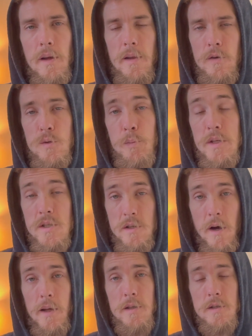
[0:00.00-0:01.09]
there's been
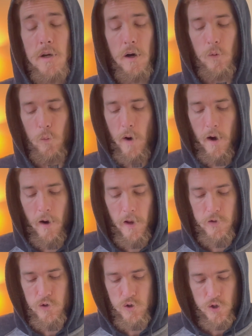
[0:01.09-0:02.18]
studies done where
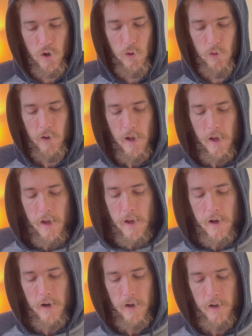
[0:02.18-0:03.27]
it's shown
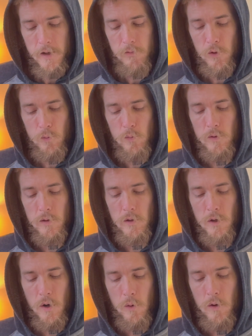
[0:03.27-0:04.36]
if you, you
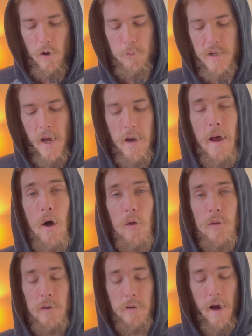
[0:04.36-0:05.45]
know, obtain a
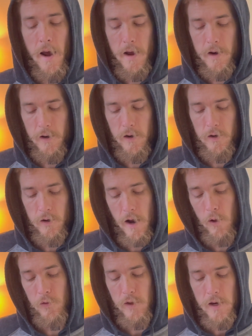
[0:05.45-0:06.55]
healthy diet or
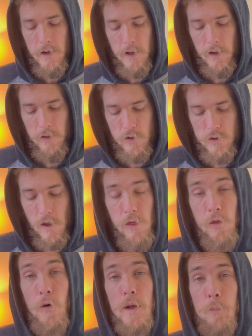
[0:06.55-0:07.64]
healthy eating, there's a
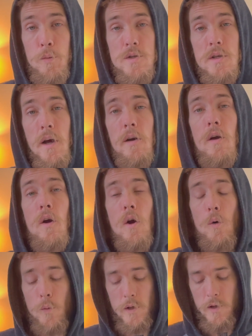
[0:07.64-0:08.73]
30%
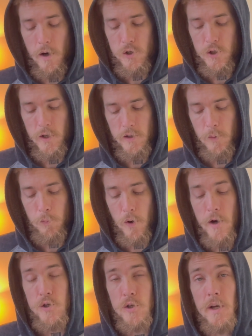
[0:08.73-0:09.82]
reduction in
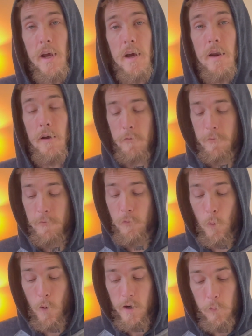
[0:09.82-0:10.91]
depression and
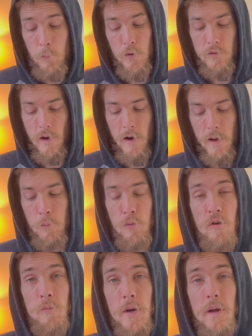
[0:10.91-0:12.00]
40%
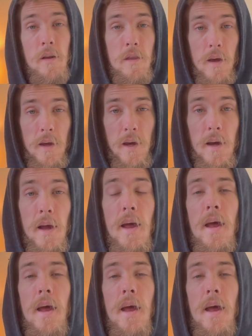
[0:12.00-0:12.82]
improvement in thinking.